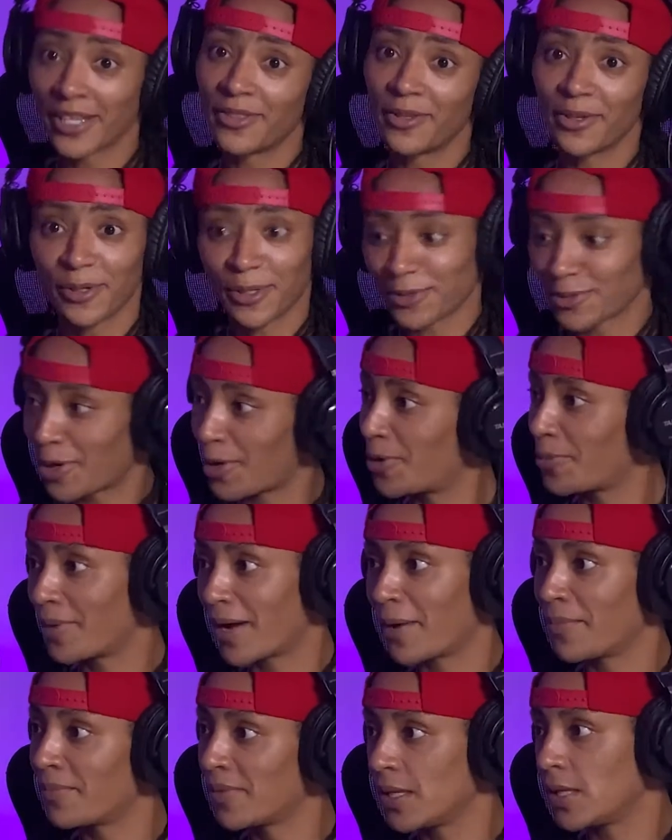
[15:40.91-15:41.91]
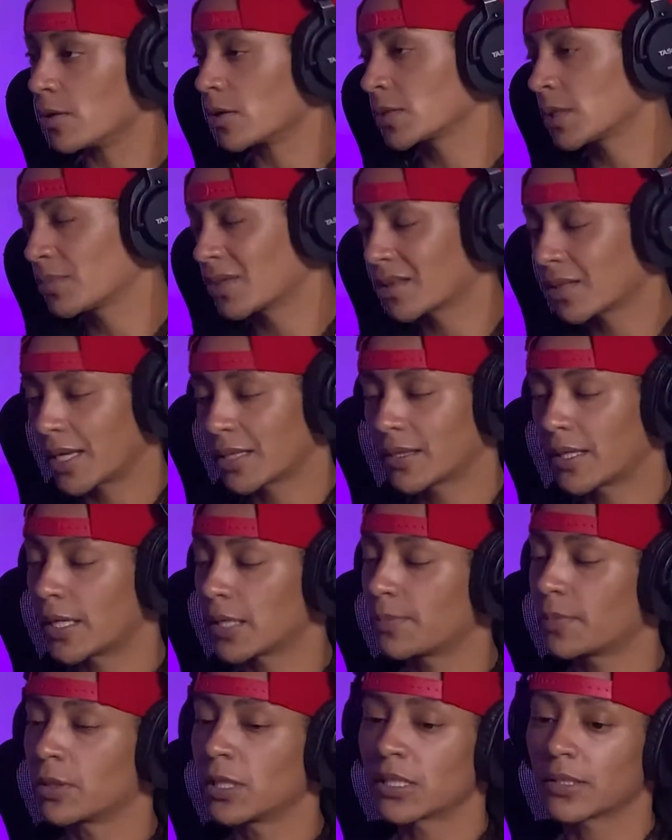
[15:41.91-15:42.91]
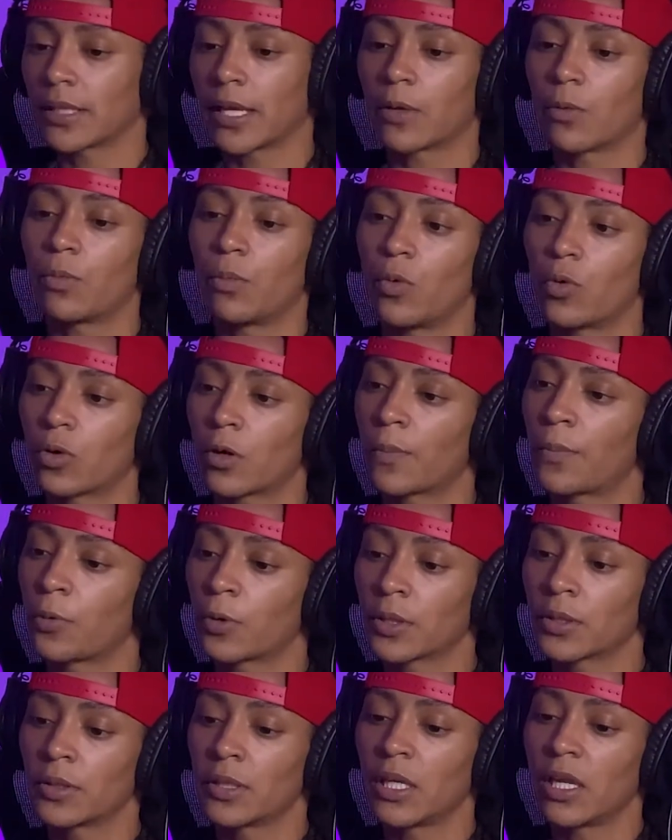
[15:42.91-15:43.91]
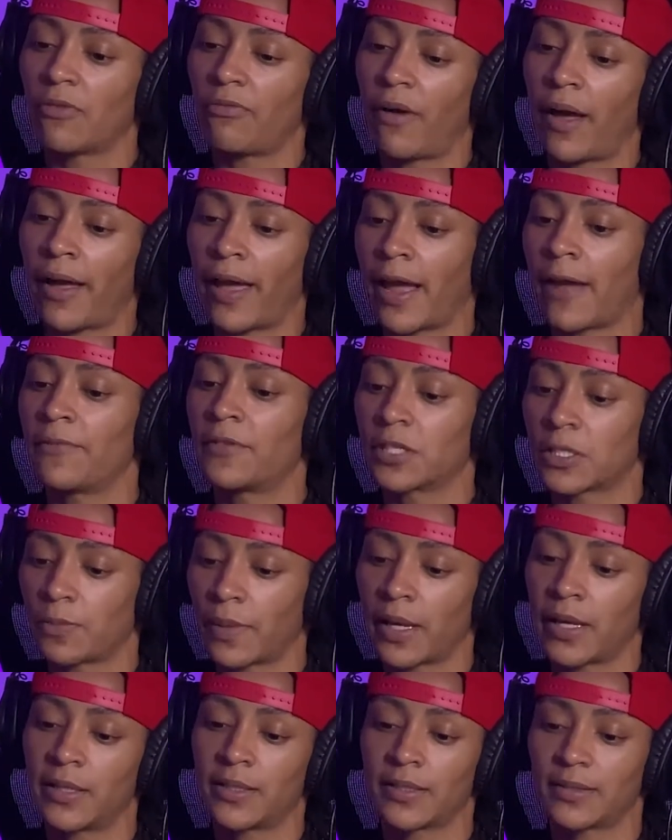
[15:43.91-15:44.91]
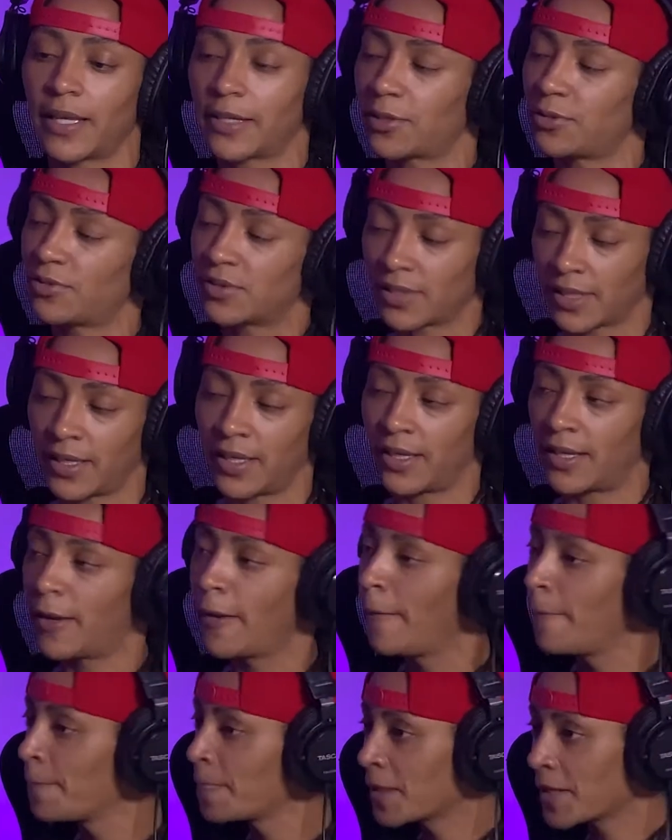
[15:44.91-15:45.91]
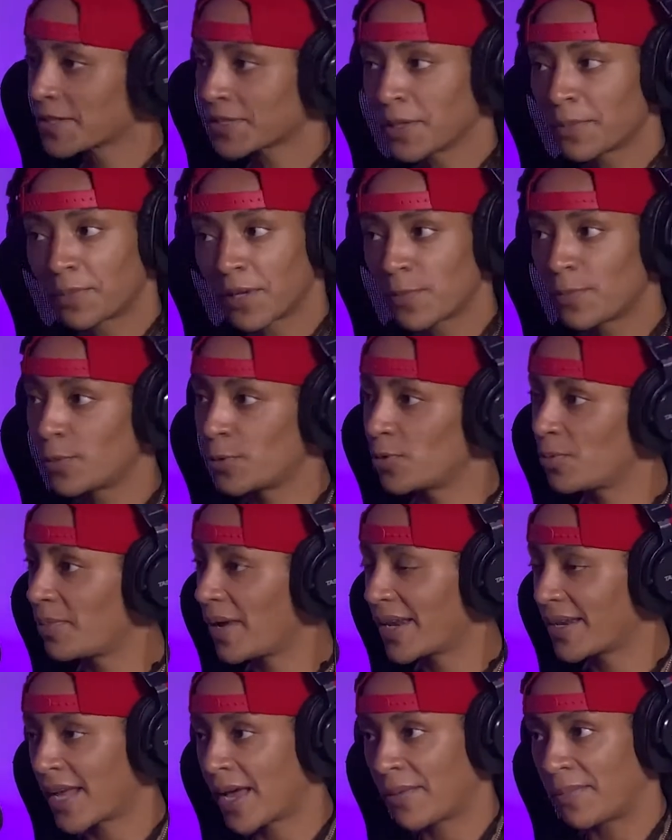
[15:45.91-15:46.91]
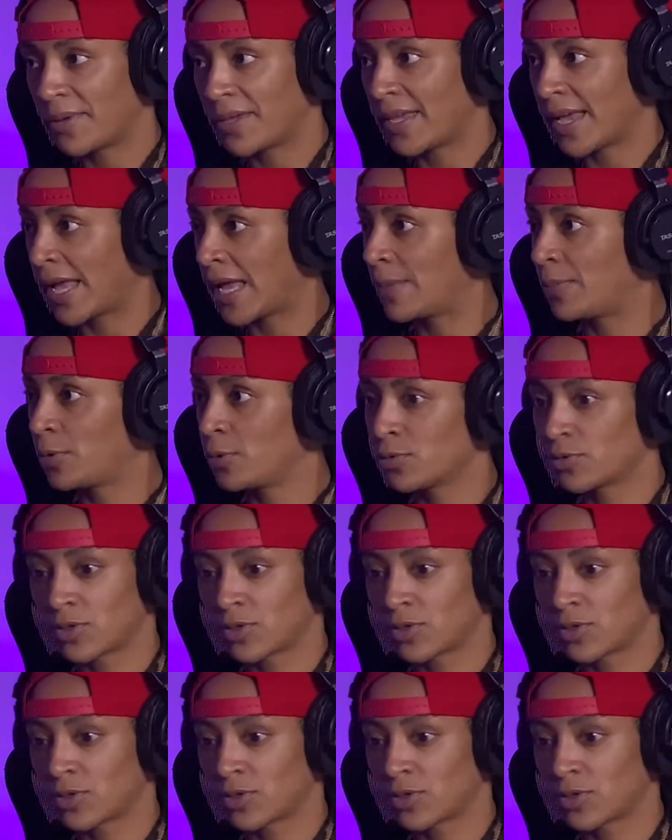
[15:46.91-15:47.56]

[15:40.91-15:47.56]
either it's owned by me or something like that. But it's like, well, more importantly, if I have the space, like you said, some people may not be able